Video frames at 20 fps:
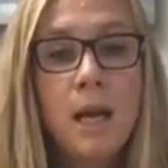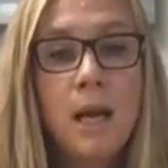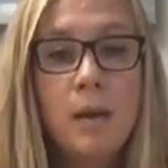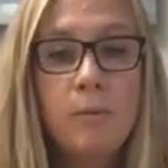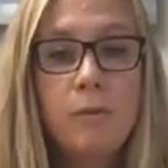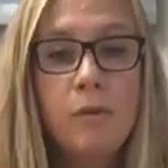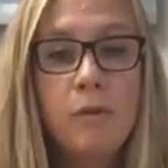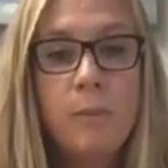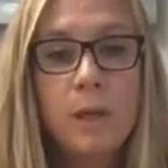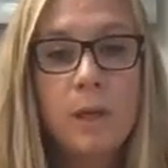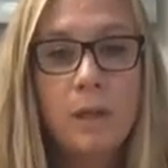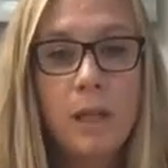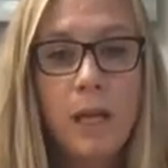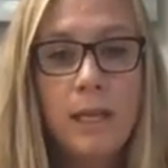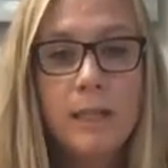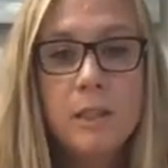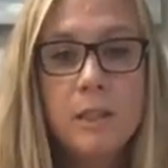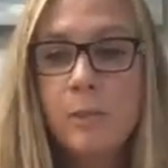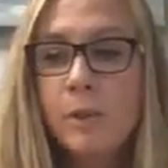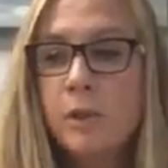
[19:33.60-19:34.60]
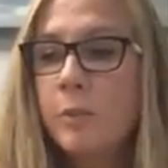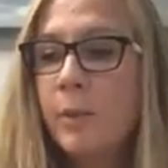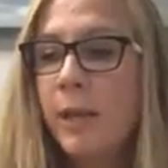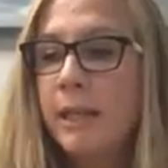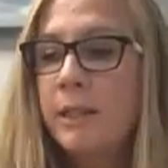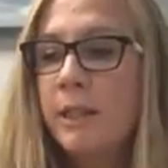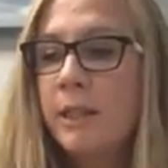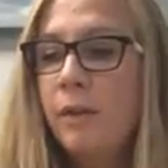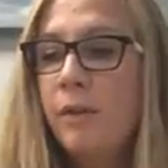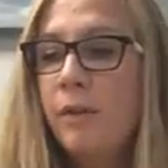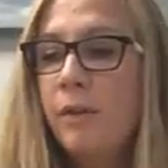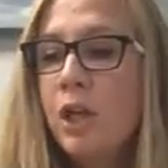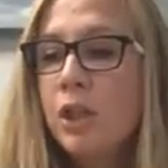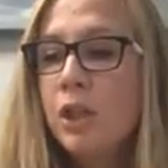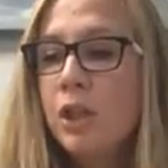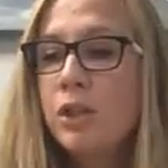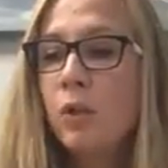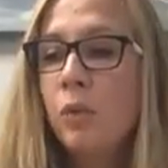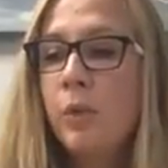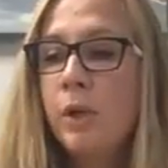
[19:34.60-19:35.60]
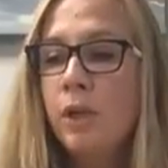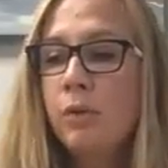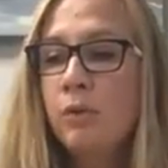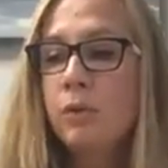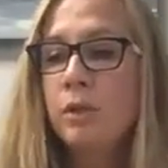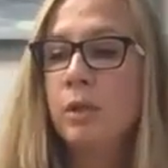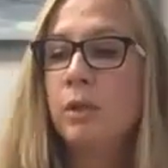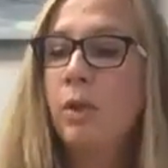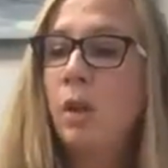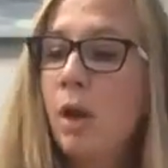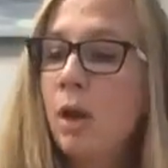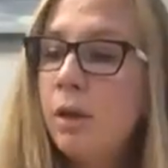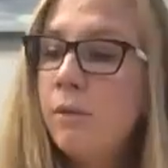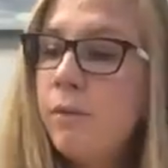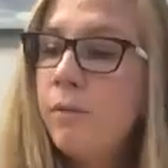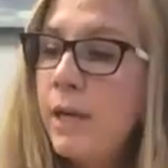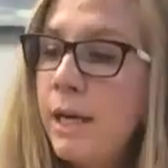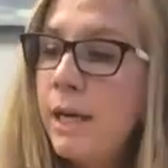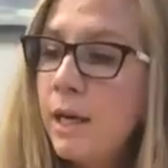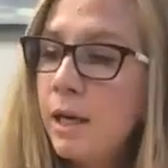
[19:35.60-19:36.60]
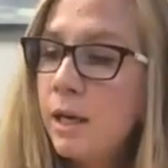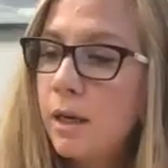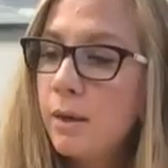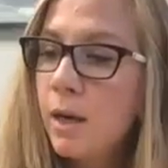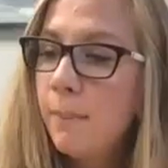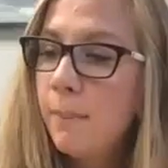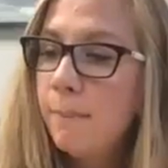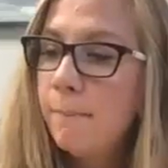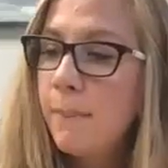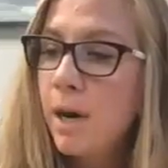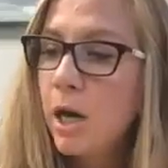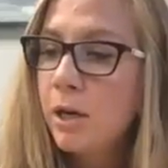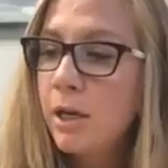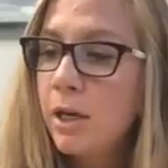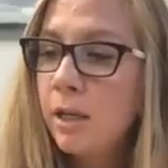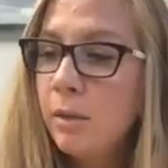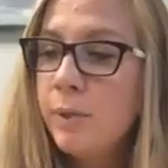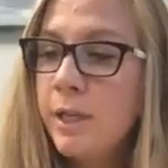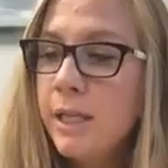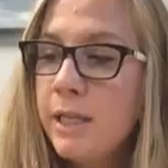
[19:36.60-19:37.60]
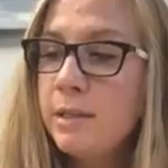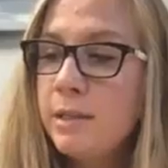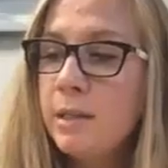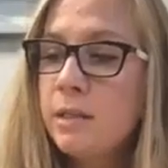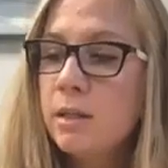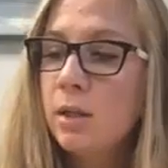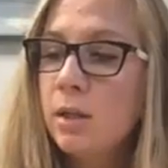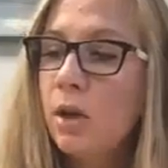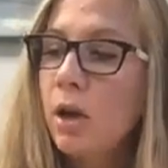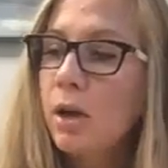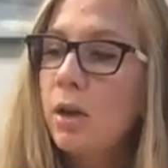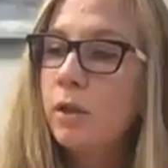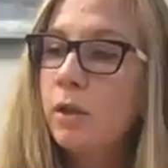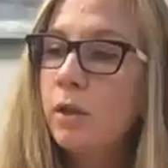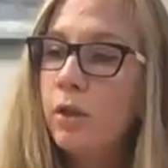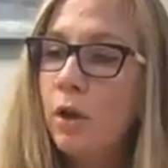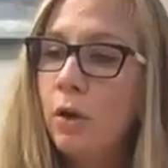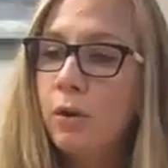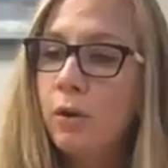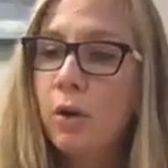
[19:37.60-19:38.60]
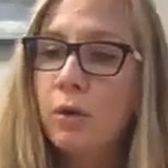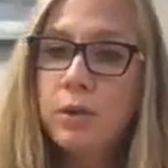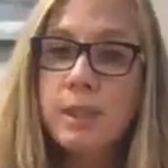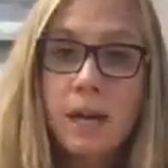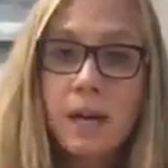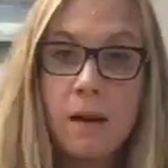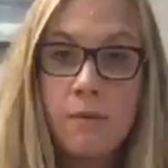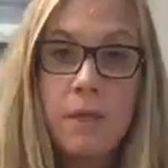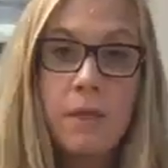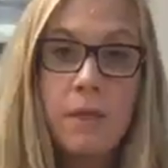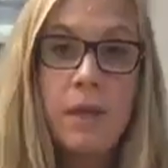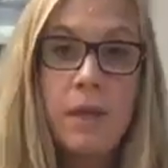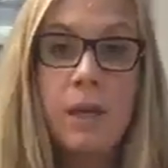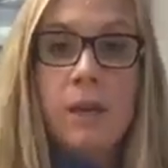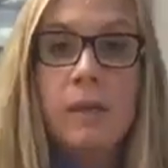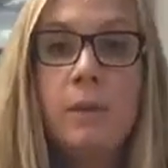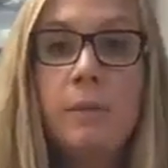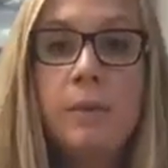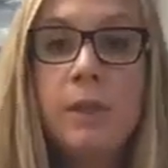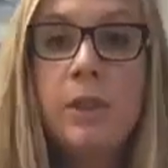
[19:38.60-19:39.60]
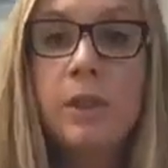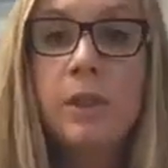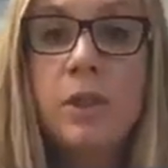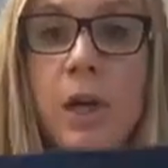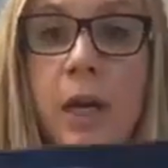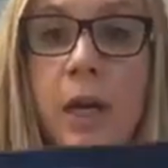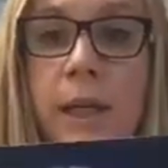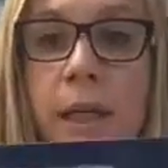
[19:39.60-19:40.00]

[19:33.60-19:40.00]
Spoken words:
from a client's perspective. So we use a lot of their marketing pieces, a lot of the logos and everything, and then we just try and